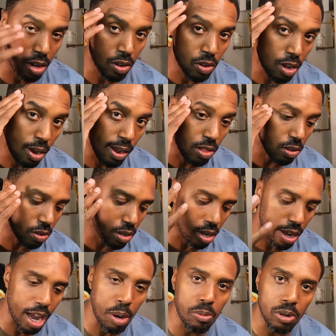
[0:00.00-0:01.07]
I don't know how I look
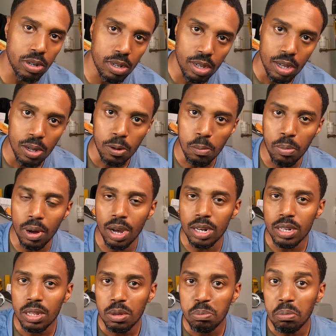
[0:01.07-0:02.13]
on camera,
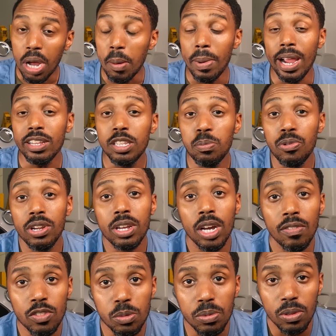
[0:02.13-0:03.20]
but I'm actually pretty
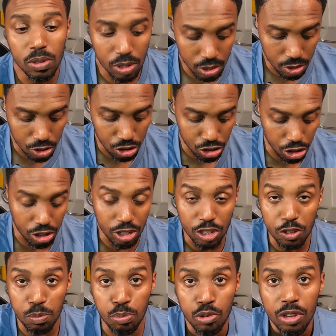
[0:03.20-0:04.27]
comfortable because the shirt
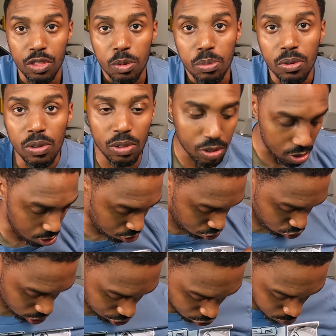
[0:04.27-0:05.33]
is breathable, it's
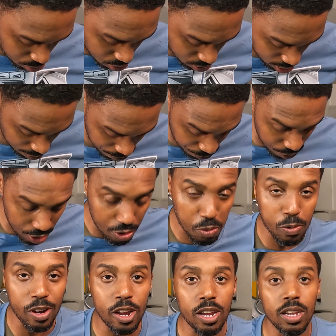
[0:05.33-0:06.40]
stretchable, it
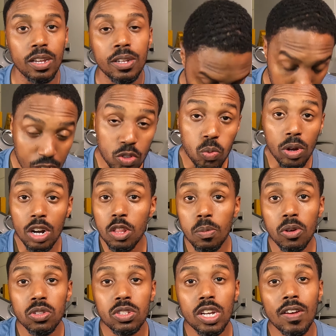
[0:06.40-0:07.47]
fits right. It's one of the
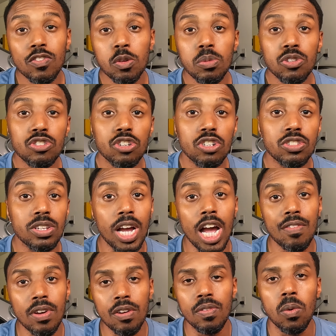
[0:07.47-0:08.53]
most comfortable shirts
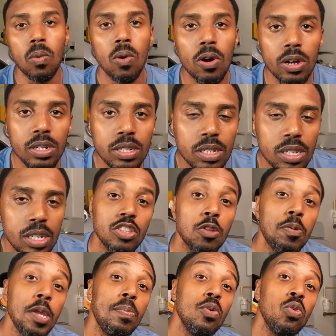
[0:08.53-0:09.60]
I've ever worn. To
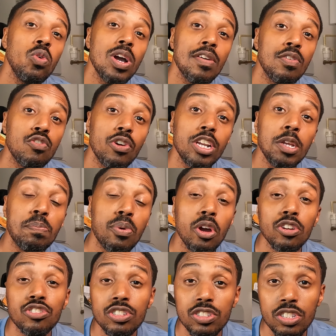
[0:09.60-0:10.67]
the people who have already
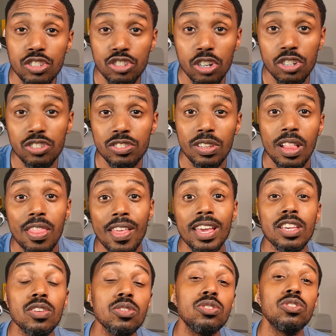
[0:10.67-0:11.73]
purchased the shirts,
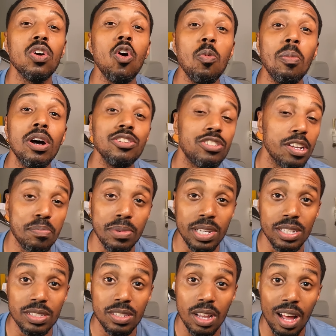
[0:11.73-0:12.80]
thank you so much. It
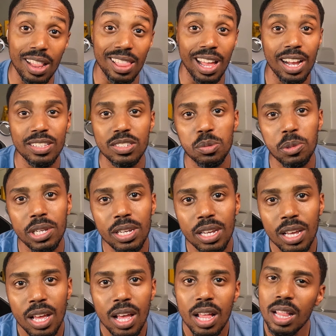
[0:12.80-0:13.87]
means a lot to
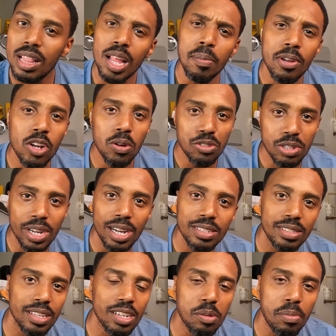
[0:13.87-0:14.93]
me. Let me know what you
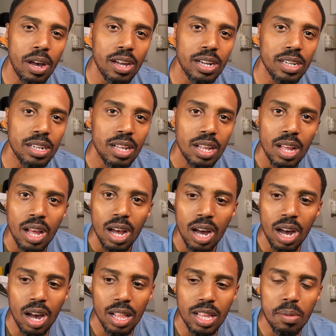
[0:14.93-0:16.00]
guys think about it.
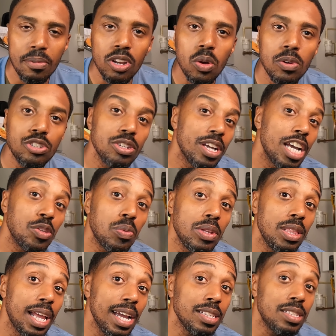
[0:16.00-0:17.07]
Let me know what you guys
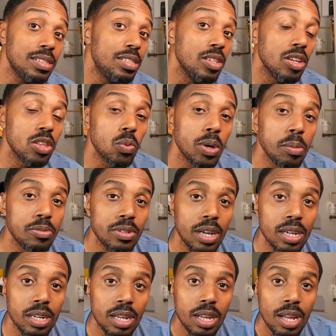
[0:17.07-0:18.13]
would like to see on the
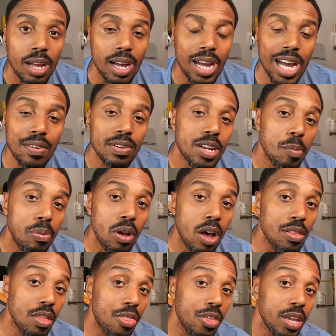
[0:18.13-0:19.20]
website. I have a couple
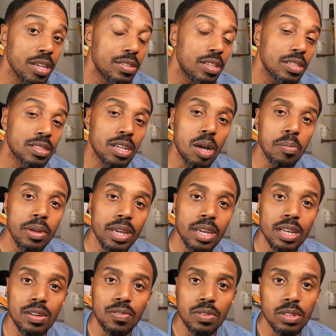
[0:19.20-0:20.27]
other things that's coming
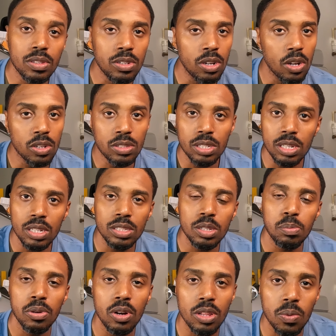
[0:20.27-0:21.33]
in,
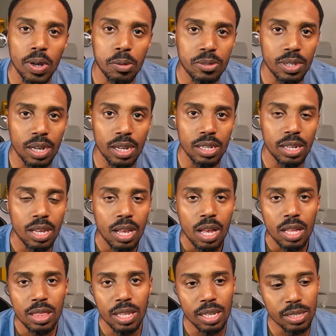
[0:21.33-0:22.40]
to put on the website,
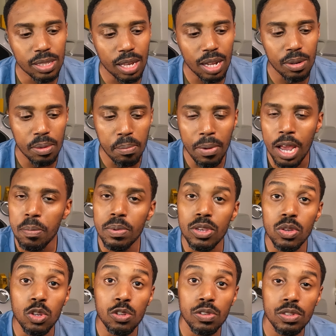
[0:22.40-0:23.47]
things that might be
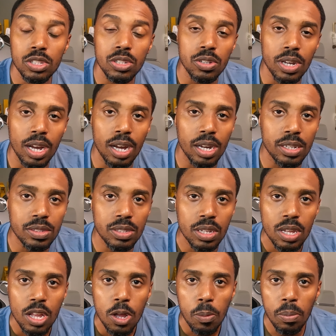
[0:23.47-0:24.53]
useful to you guys.
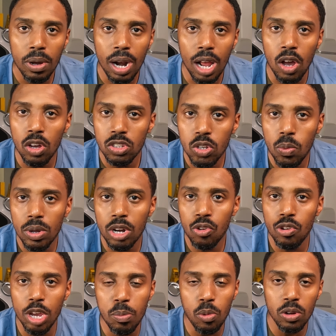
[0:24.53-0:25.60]
But I also want to
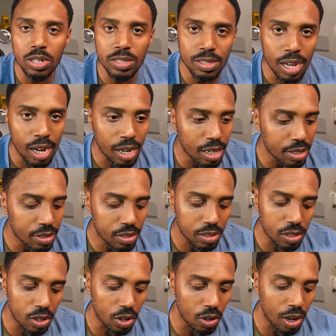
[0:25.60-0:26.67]
create more designs.
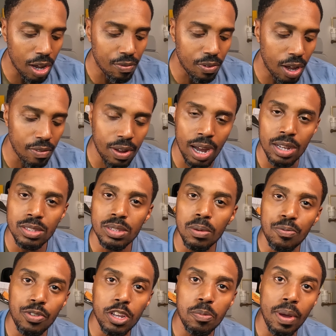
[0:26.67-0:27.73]
I've gotten
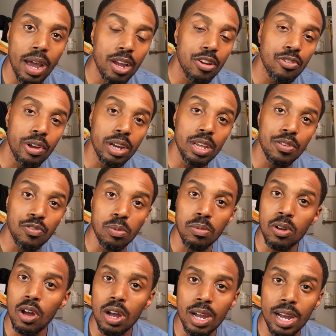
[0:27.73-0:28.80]
some feedback already
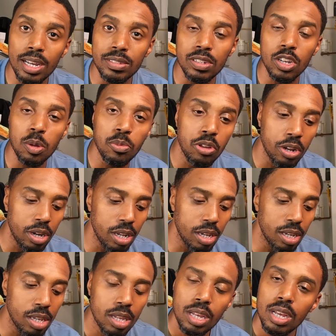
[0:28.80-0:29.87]
from car guys in the
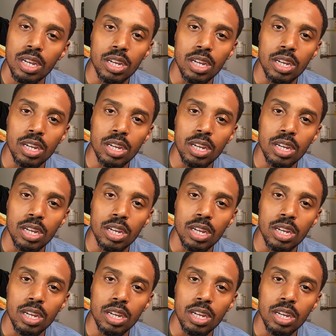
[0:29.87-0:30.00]
community.